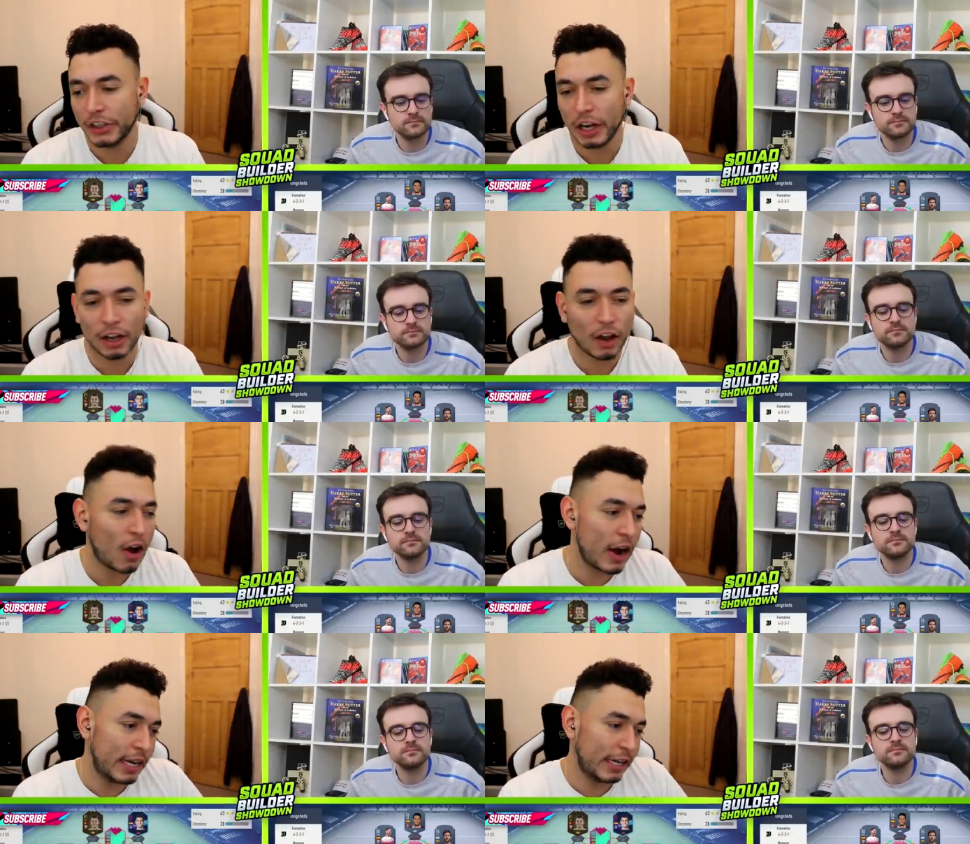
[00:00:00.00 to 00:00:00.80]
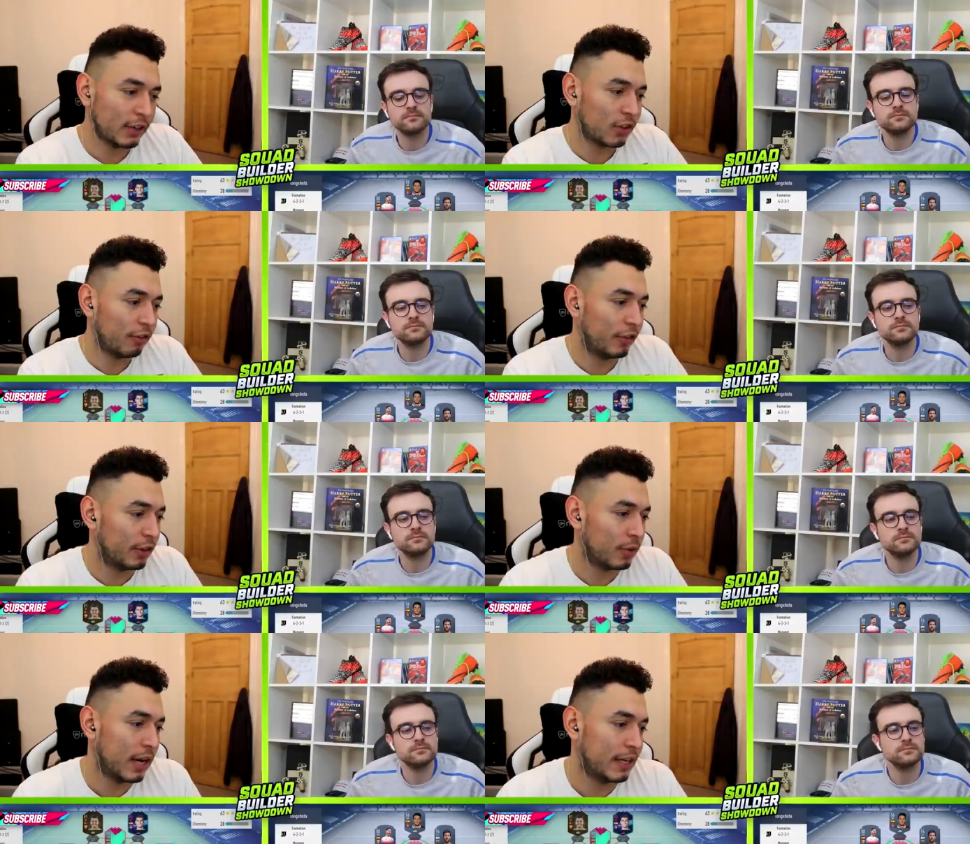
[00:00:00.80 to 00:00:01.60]
Speaker 1: shall I lead us off on
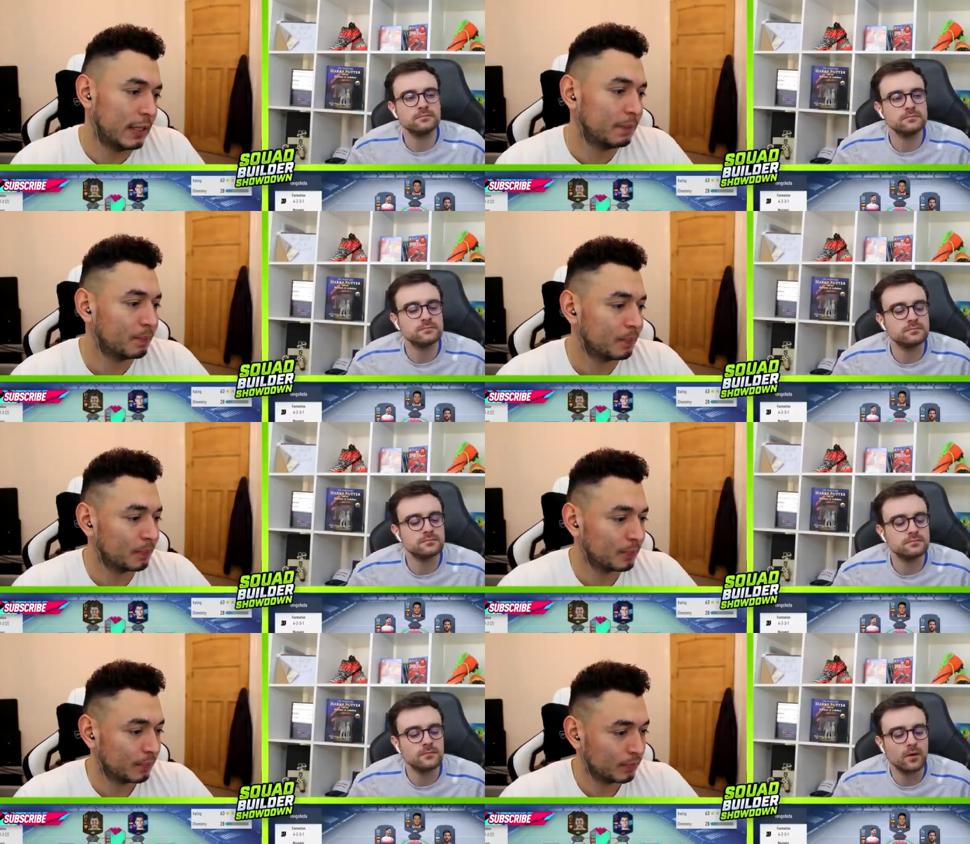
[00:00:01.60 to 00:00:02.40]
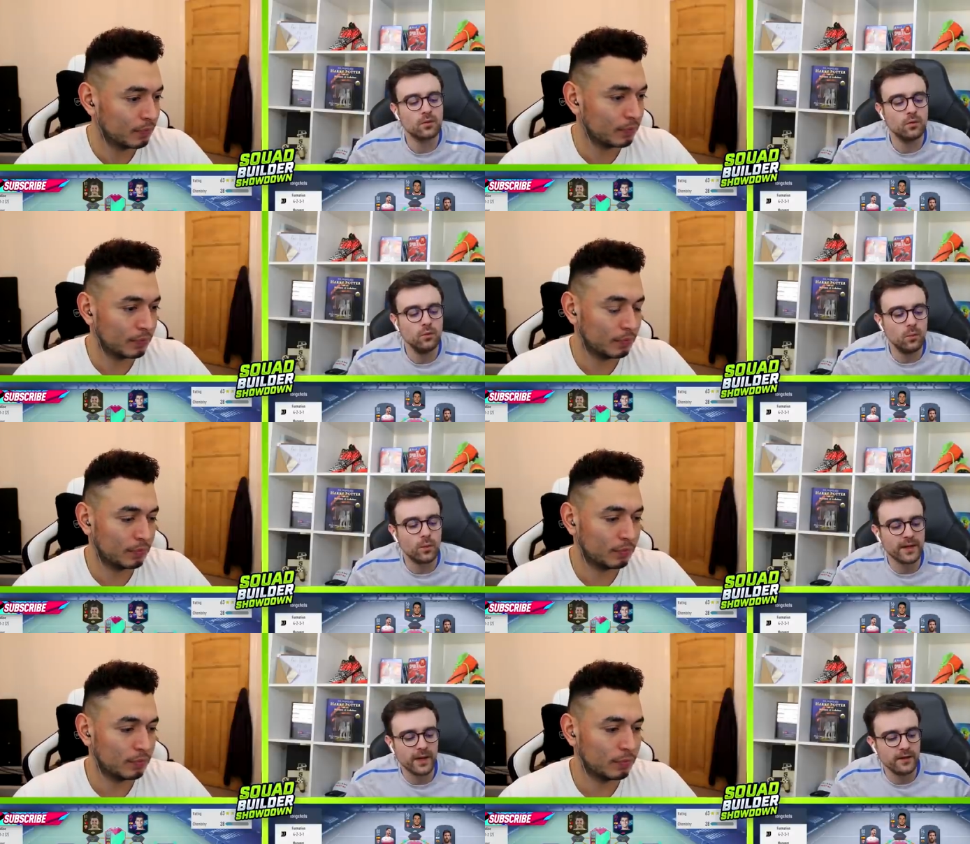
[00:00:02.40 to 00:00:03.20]
this one, Andy?
Speaker 2: Ooh,
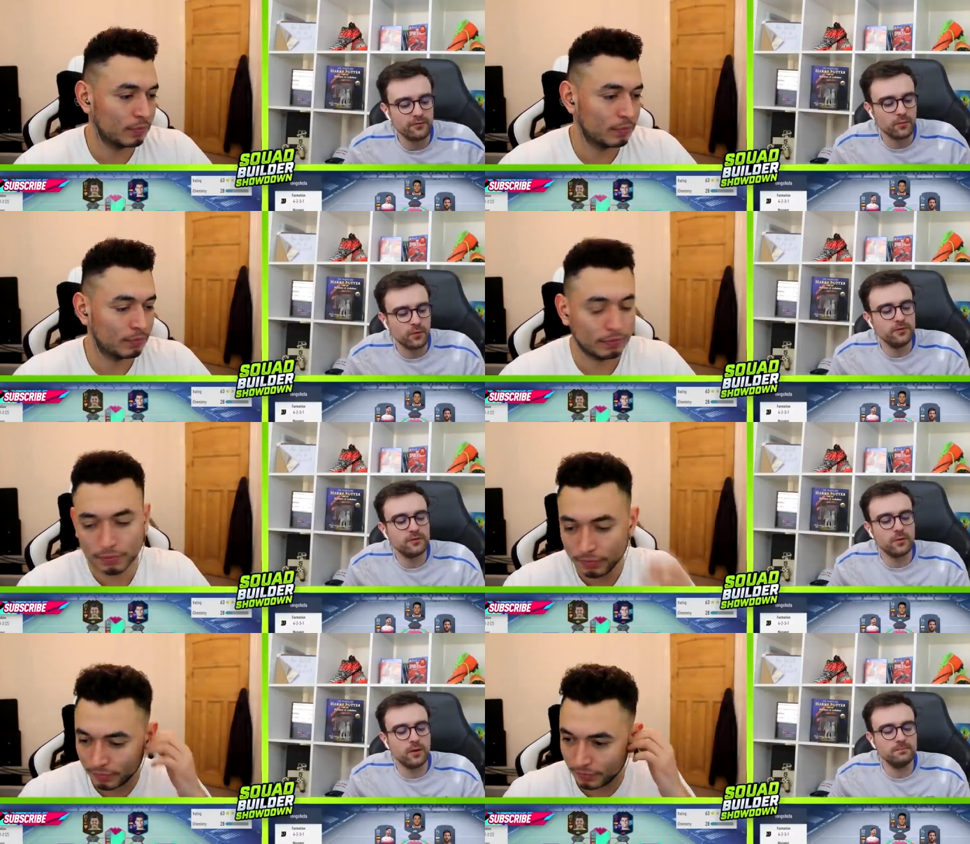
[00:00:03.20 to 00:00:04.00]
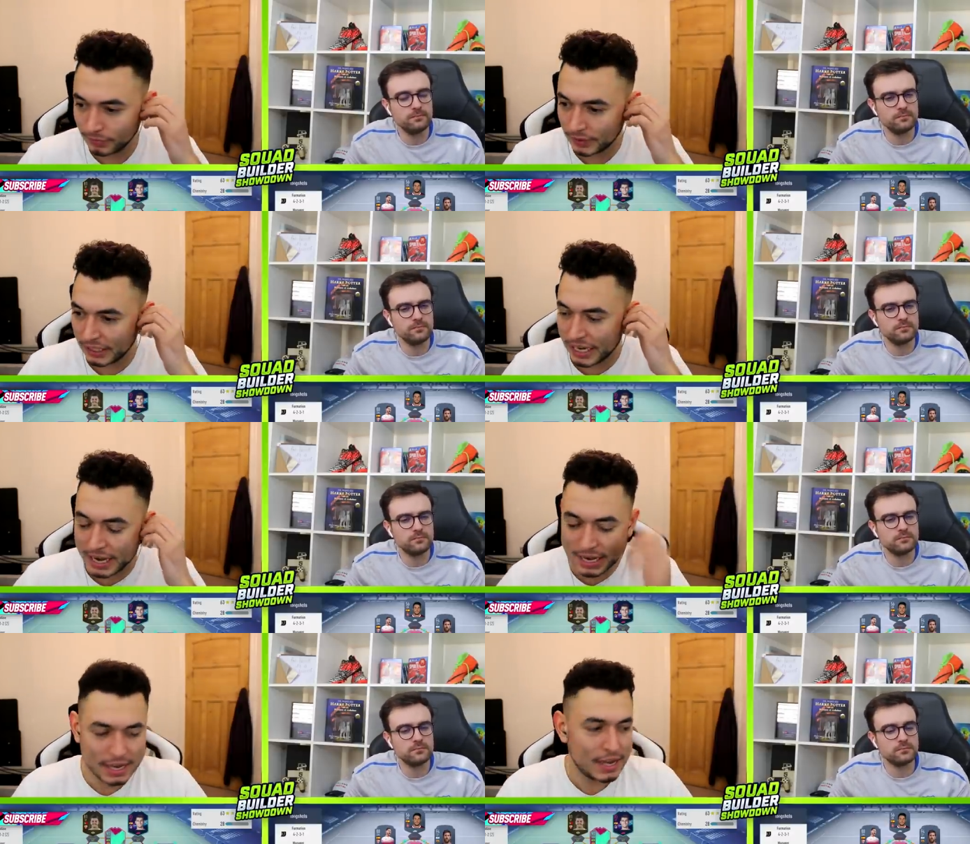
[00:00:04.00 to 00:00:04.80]
again, if you want, go on.
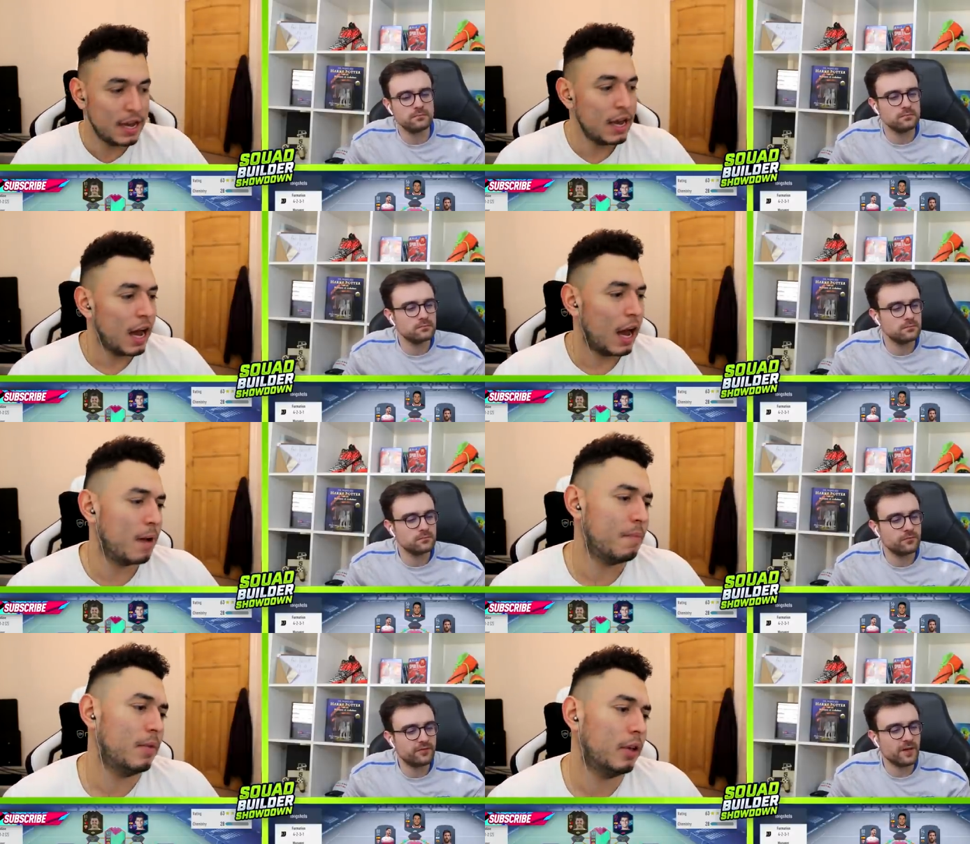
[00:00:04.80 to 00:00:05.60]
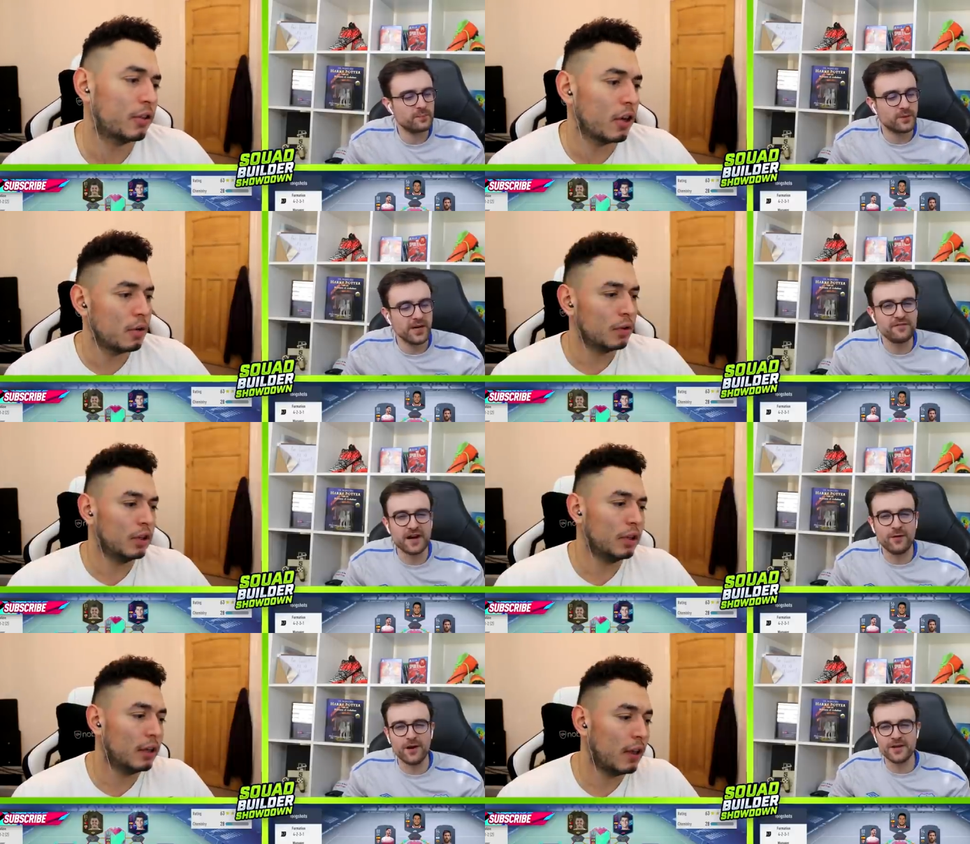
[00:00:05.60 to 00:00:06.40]
Speaker 1: Yeah. Um, Feeling so brave
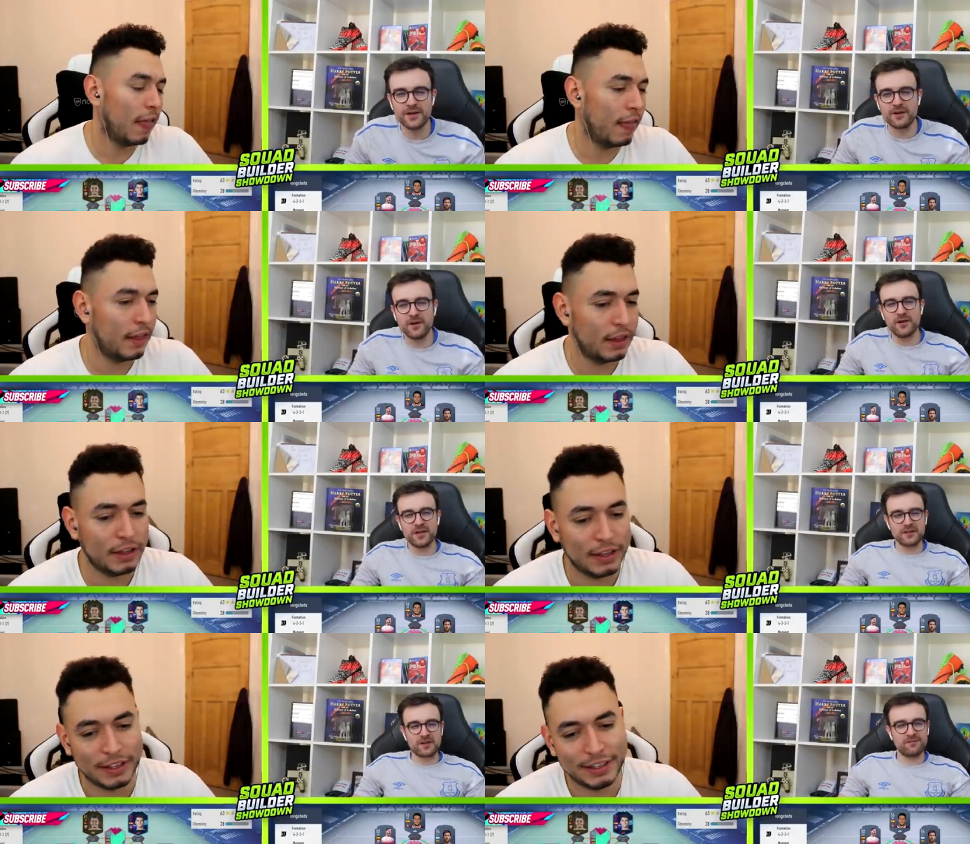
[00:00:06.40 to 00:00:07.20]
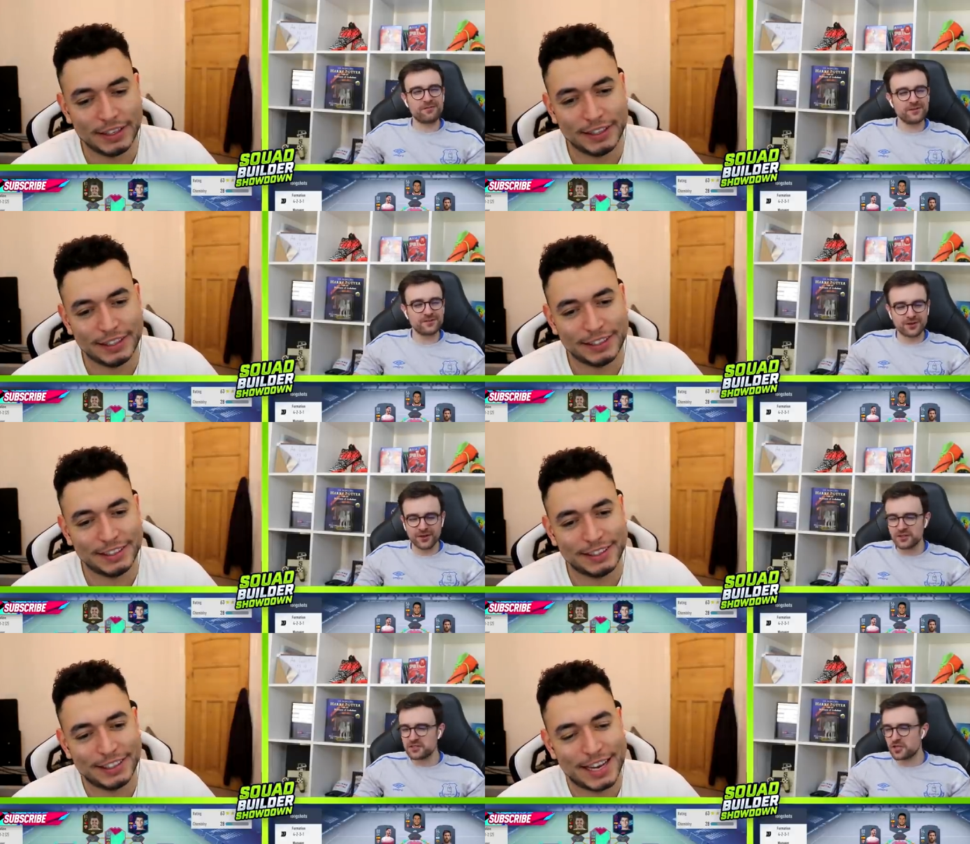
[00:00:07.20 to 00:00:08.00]
Speaker 2: now, aren't you? You got all your little confidence, got
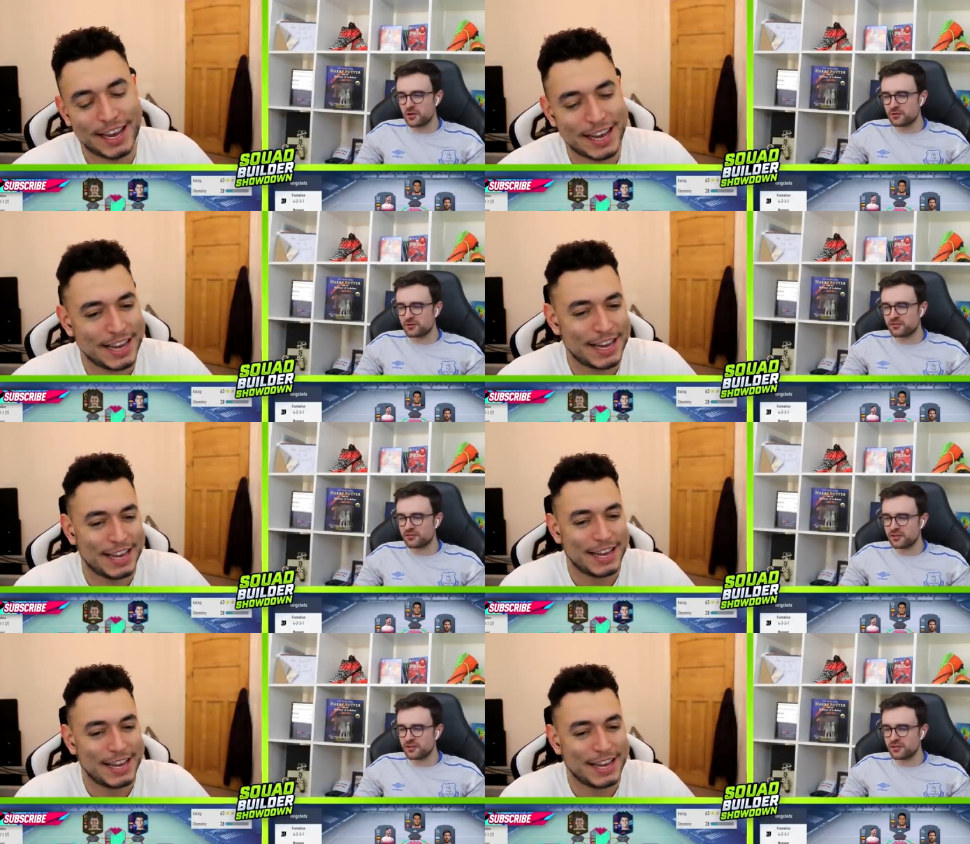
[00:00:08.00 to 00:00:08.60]
all your jokes.